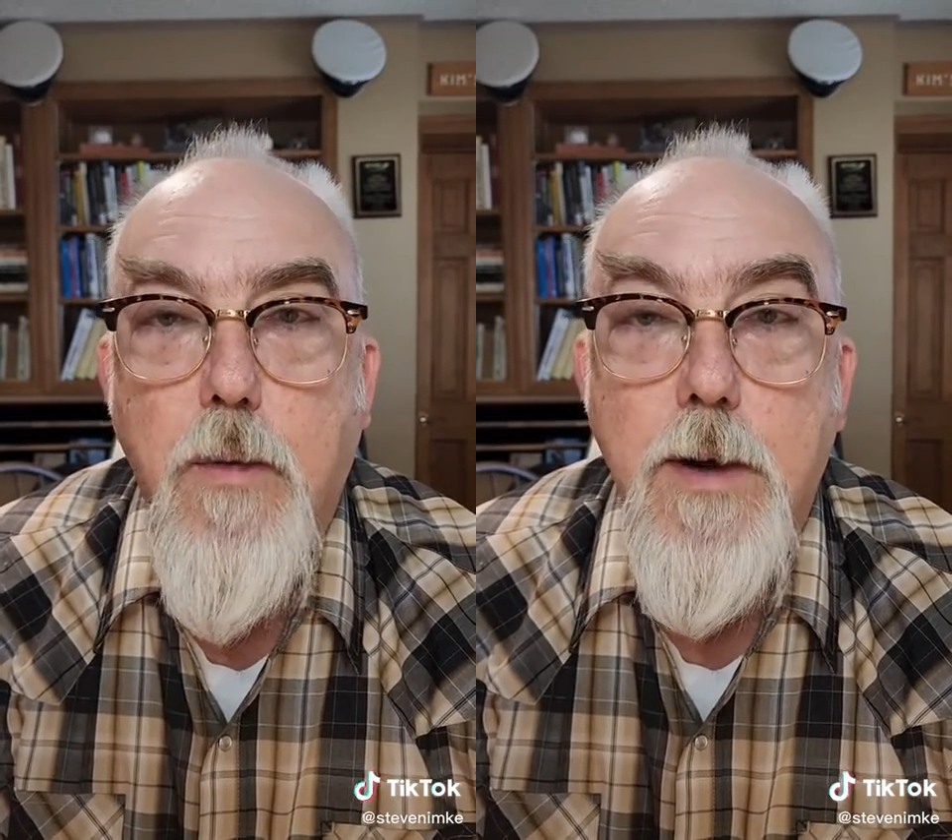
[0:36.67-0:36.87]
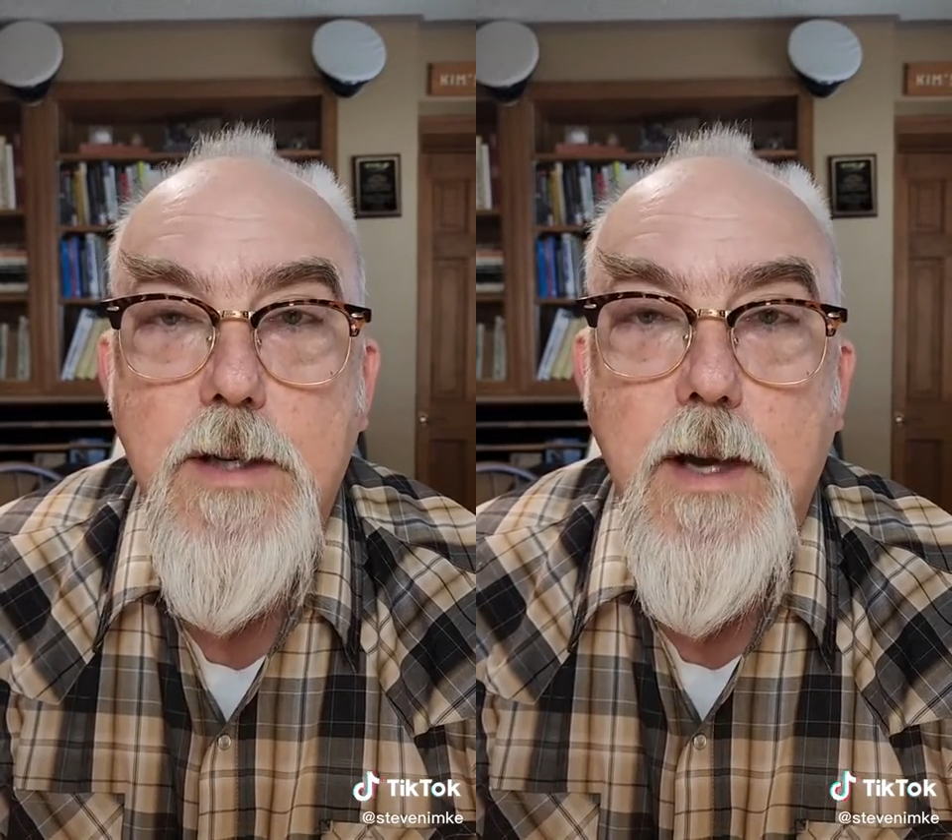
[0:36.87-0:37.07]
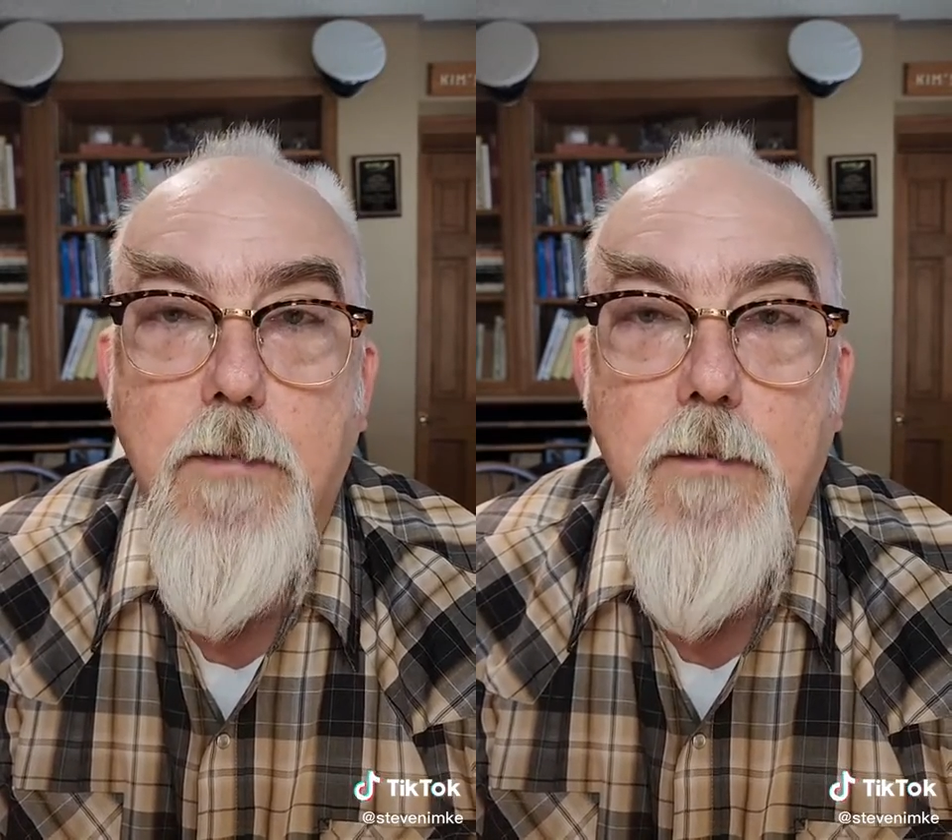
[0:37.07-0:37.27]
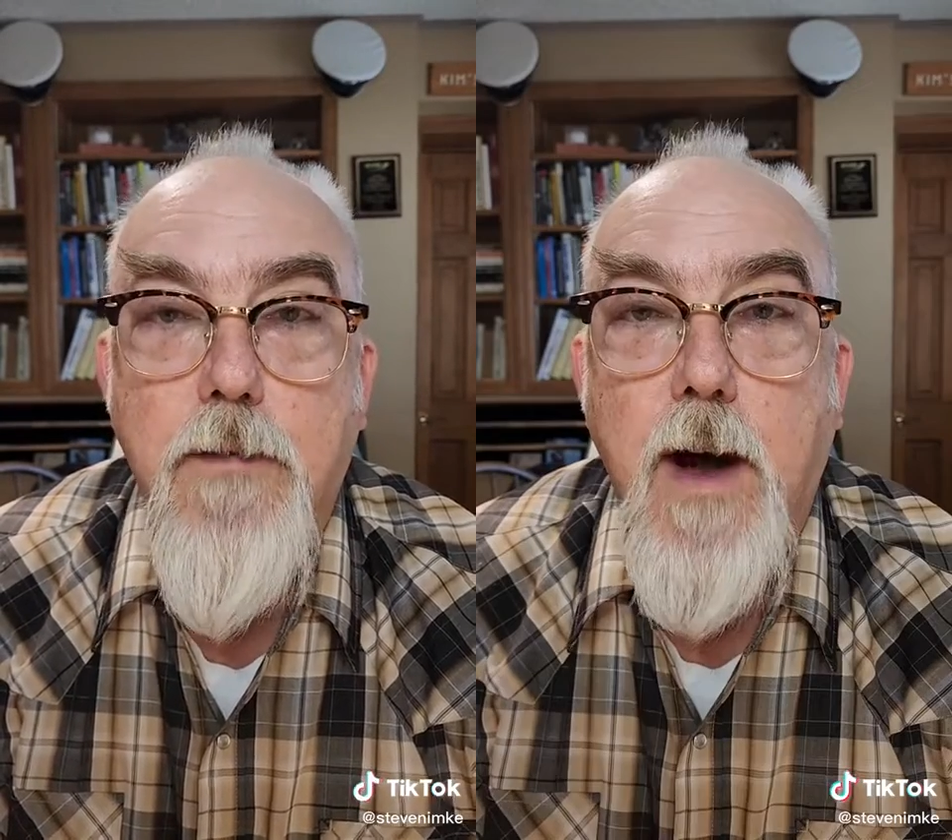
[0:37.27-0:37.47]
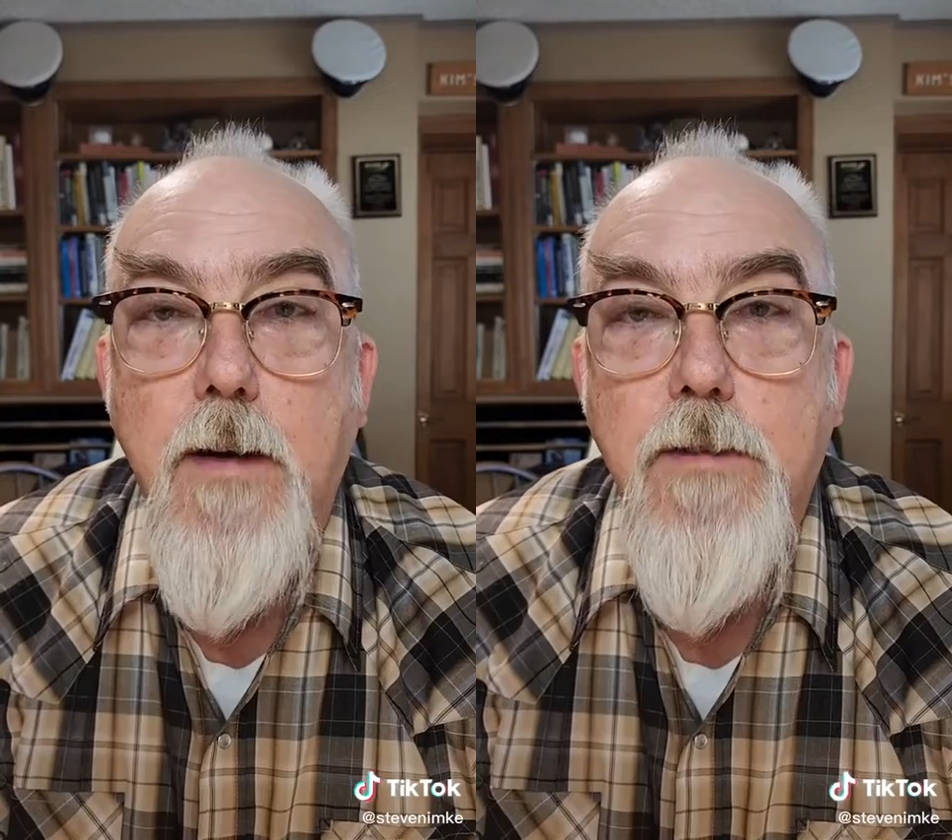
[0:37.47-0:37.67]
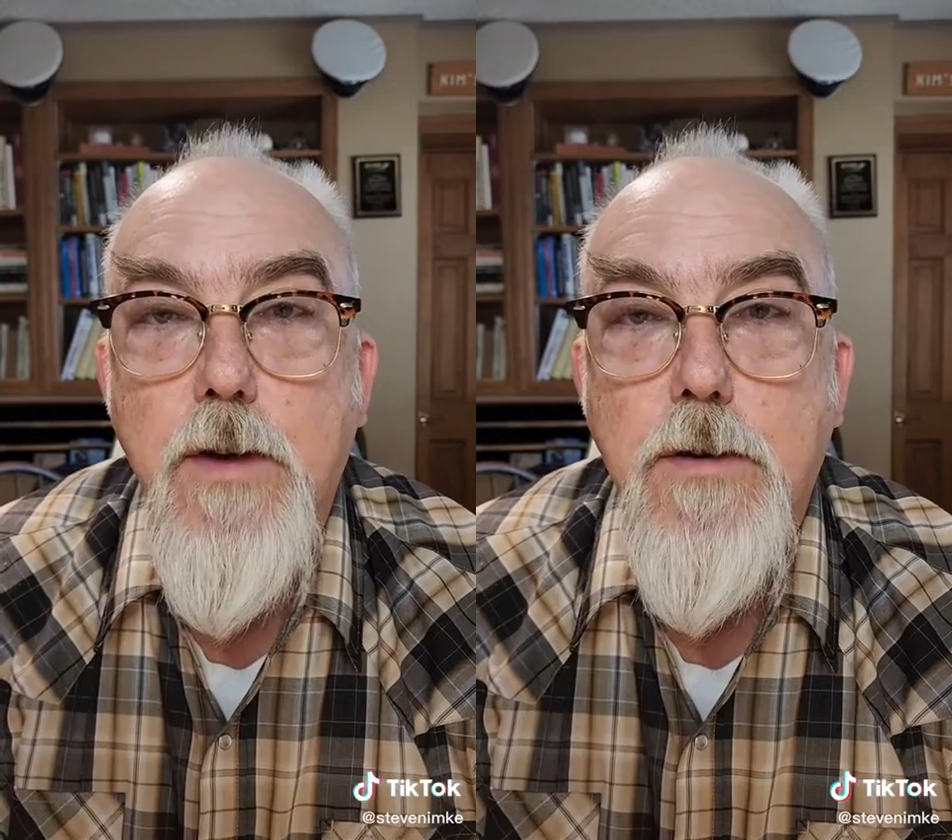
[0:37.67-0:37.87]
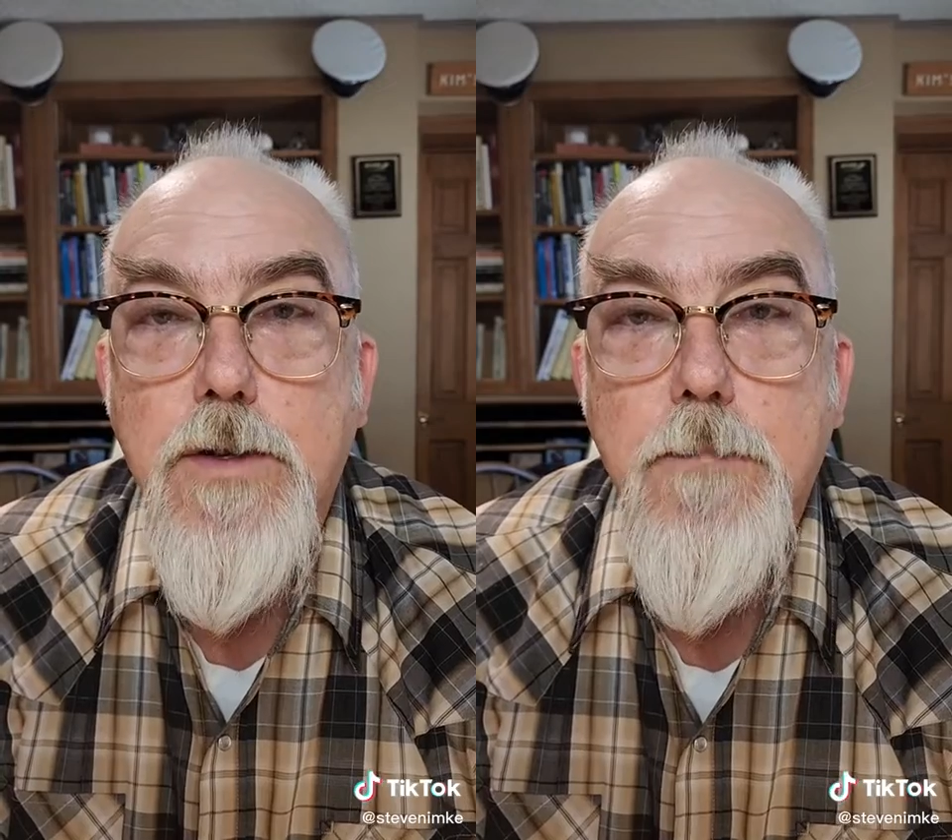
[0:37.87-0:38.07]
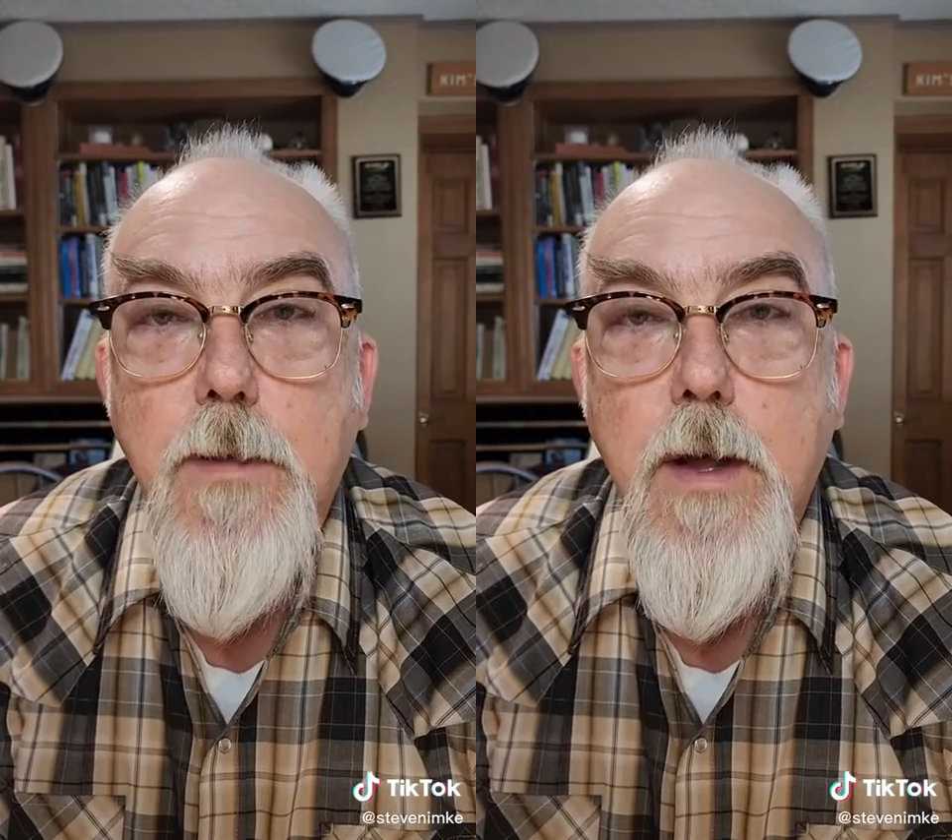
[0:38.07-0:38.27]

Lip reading: once every 5 years.